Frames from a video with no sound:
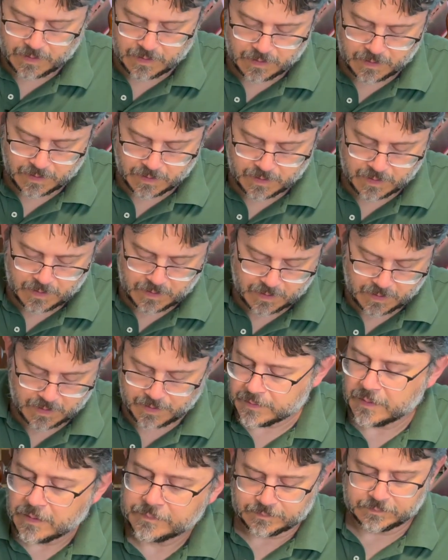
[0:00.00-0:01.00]
that as
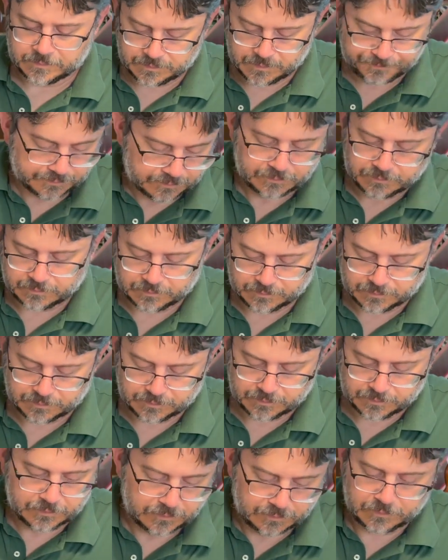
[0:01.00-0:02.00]
kind of like some
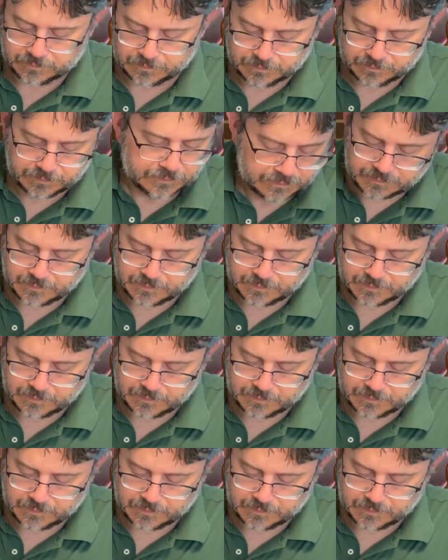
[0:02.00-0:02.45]
detail